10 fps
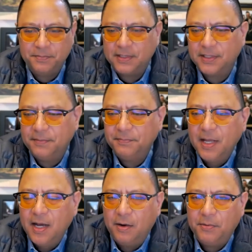But I'm
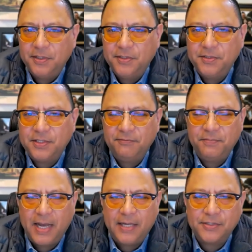going to introduce
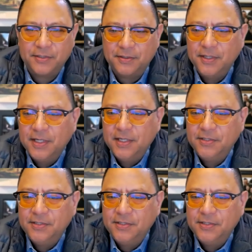Evan Patzer.